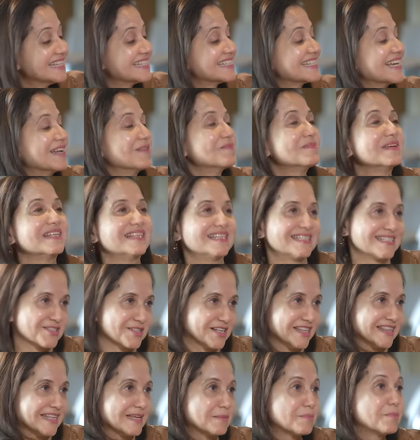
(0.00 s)
Tell me this,
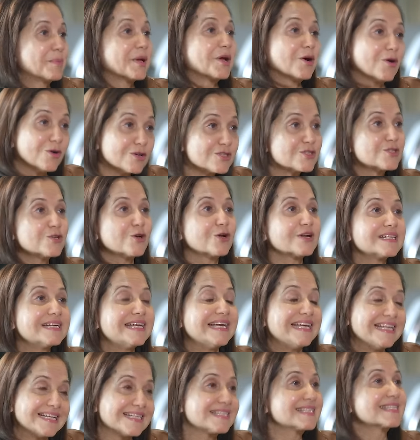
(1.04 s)
Hrithik. Because you're,
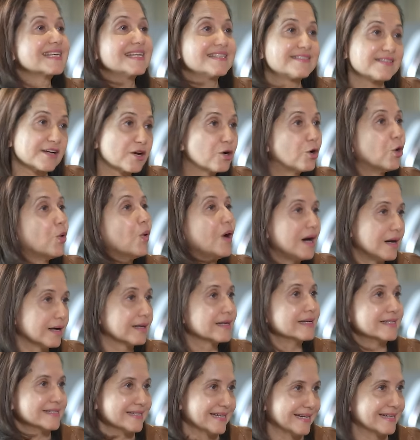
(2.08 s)
in a sense, a
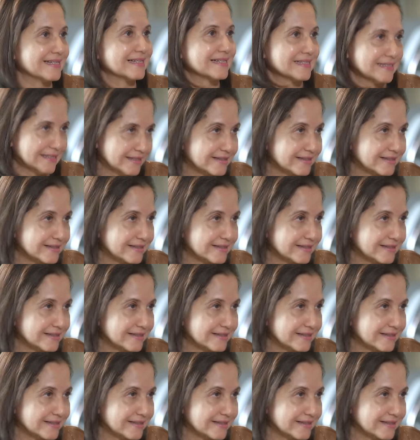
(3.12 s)
co-architect,